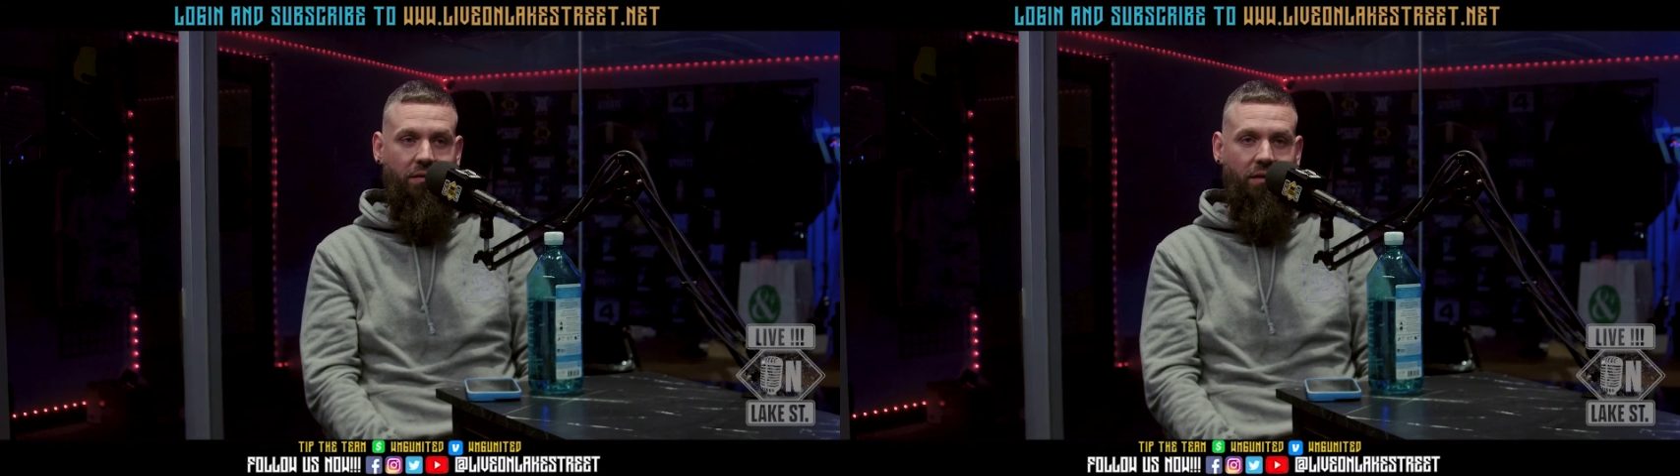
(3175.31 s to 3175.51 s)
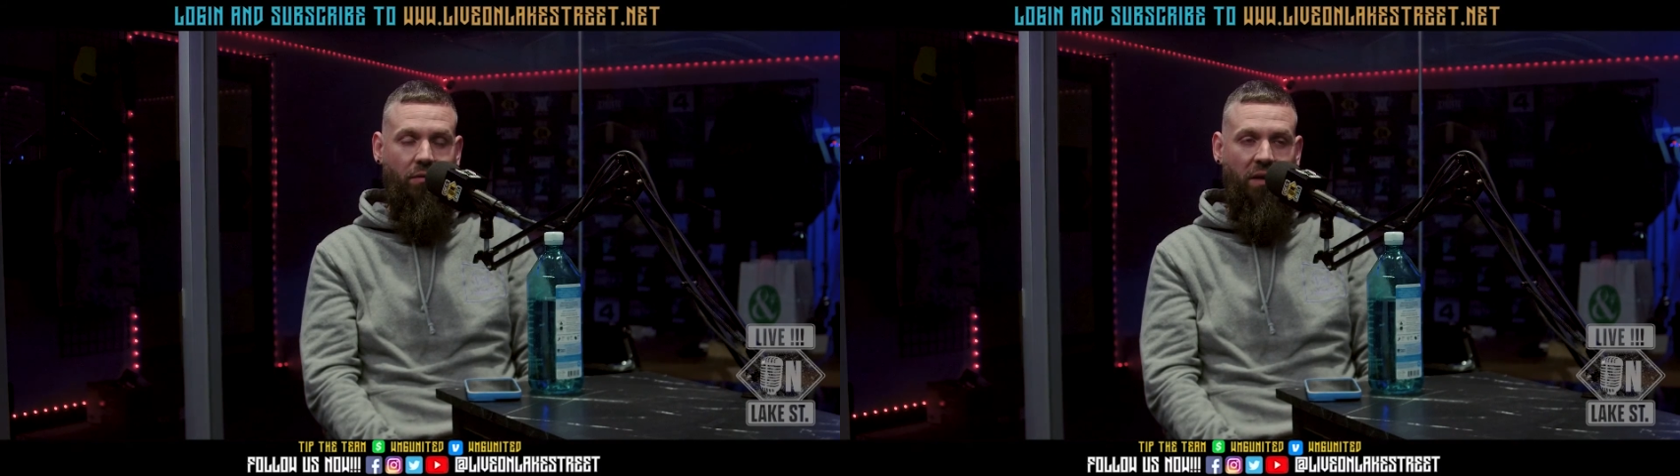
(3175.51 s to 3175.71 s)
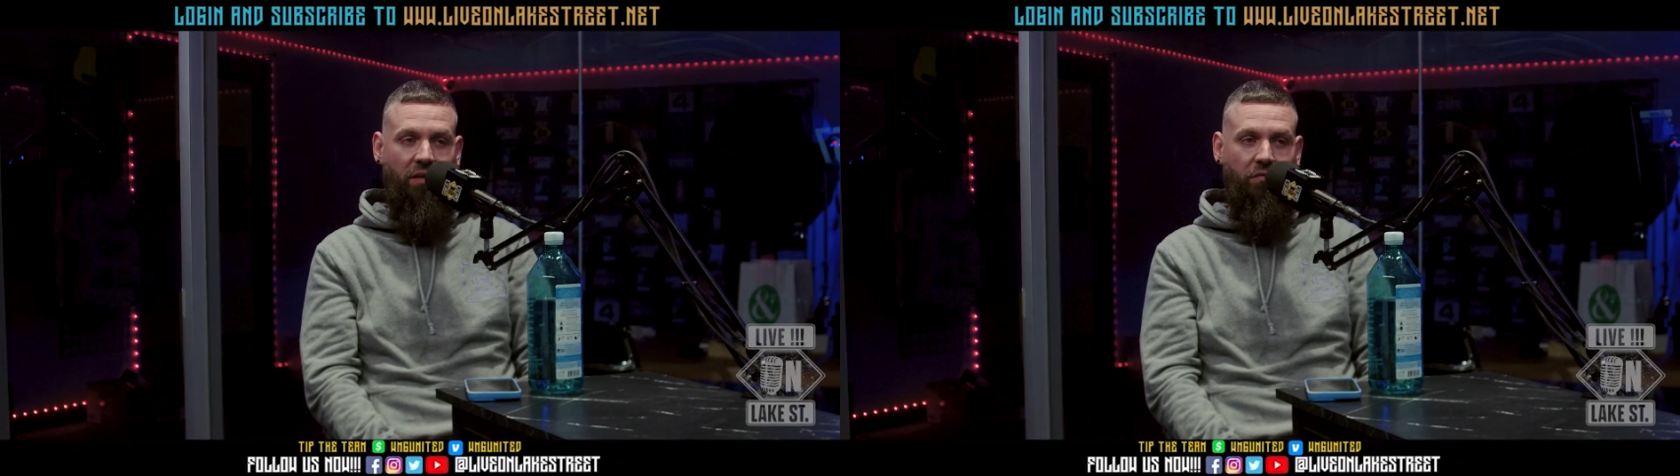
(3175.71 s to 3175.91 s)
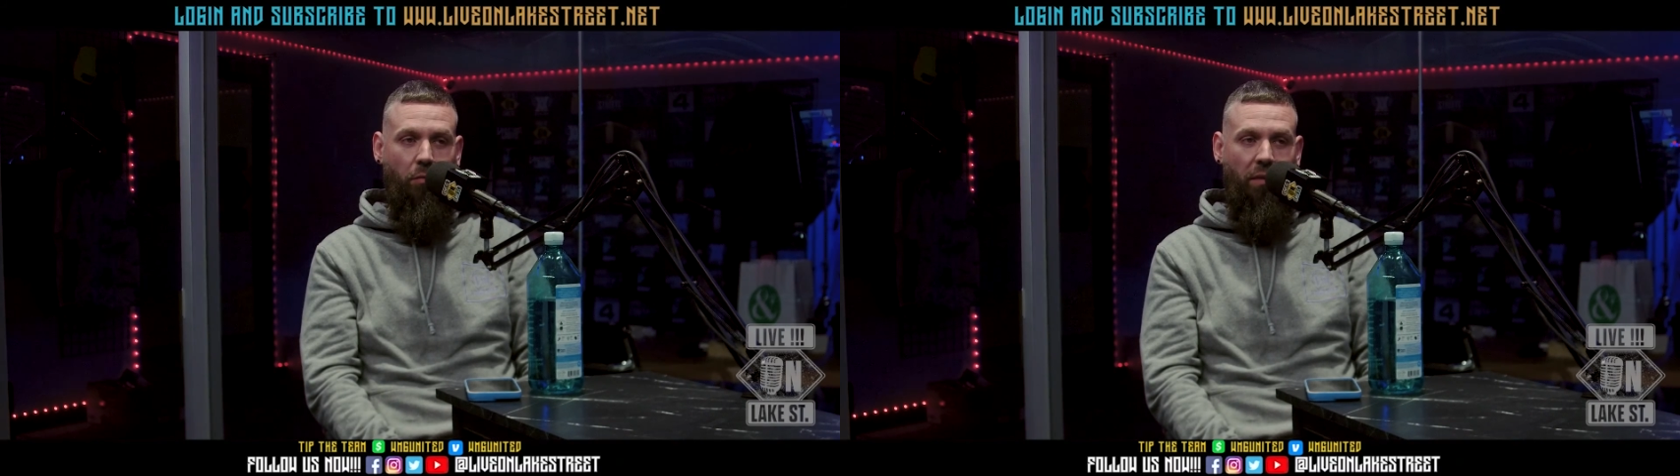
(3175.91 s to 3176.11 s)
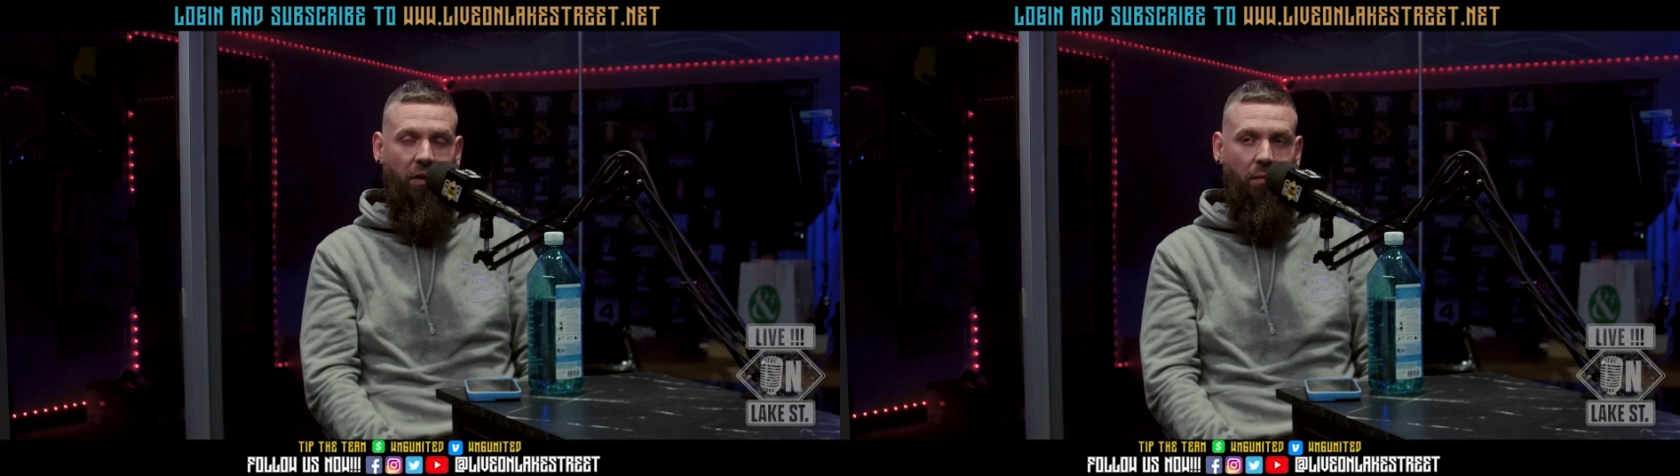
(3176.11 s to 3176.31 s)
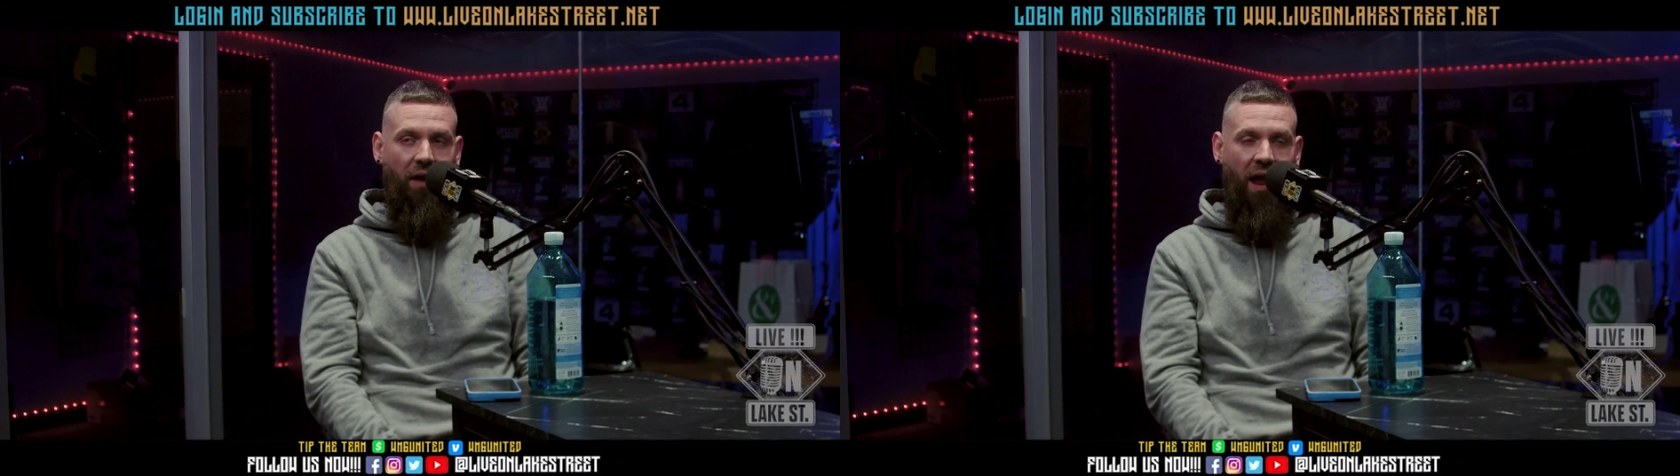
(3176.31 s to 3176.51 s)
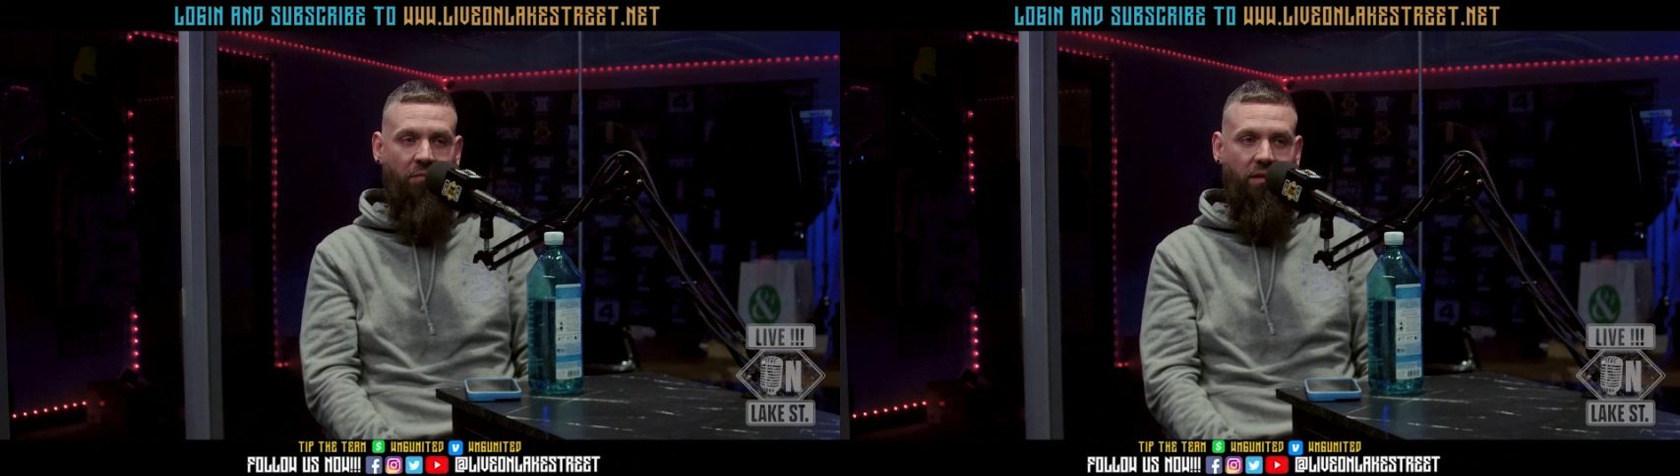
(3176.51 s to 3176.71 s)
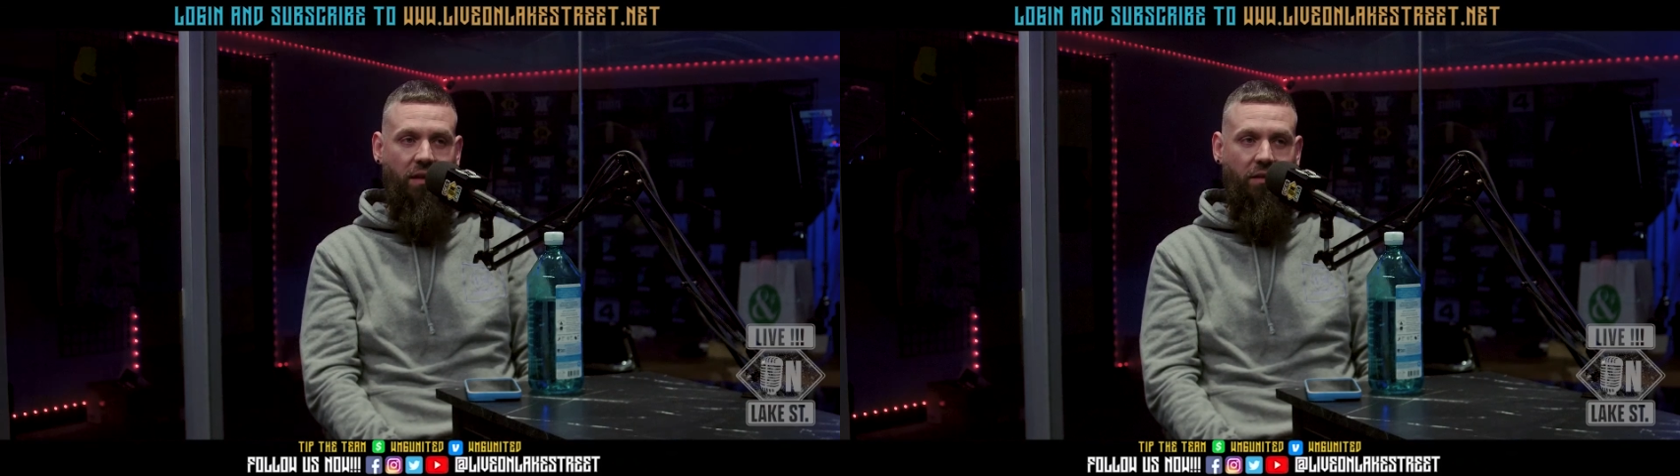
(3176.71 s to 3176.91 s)
It'll make you feel better about
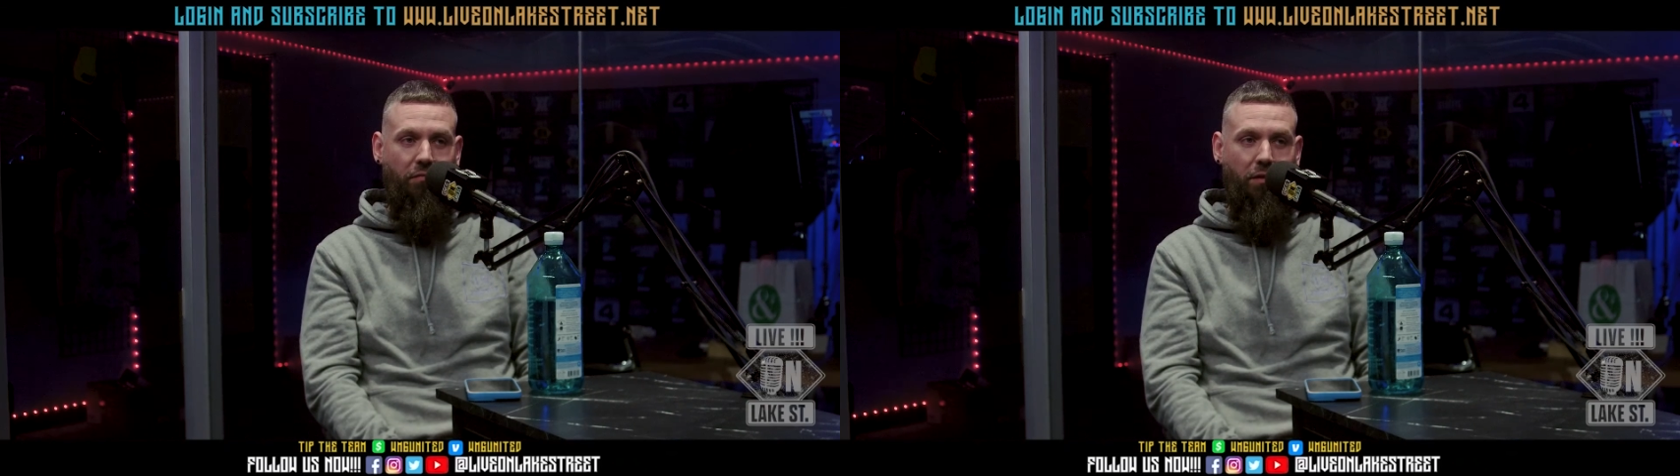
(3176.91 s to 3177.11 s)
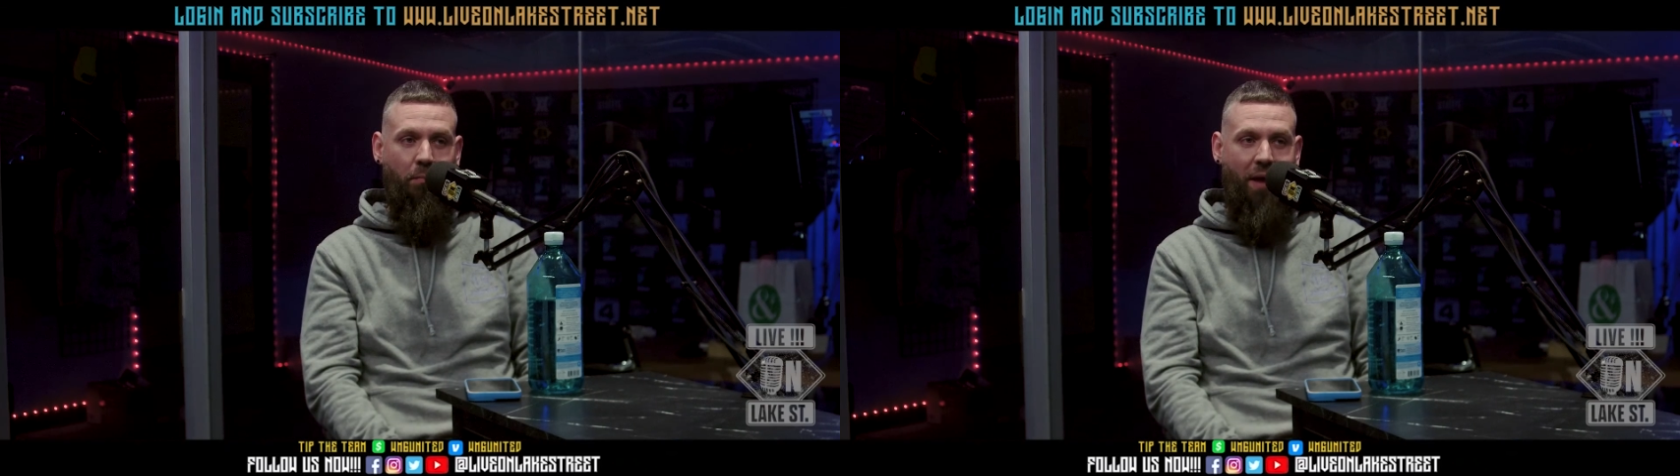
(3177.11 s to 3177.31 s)
everything you're feeling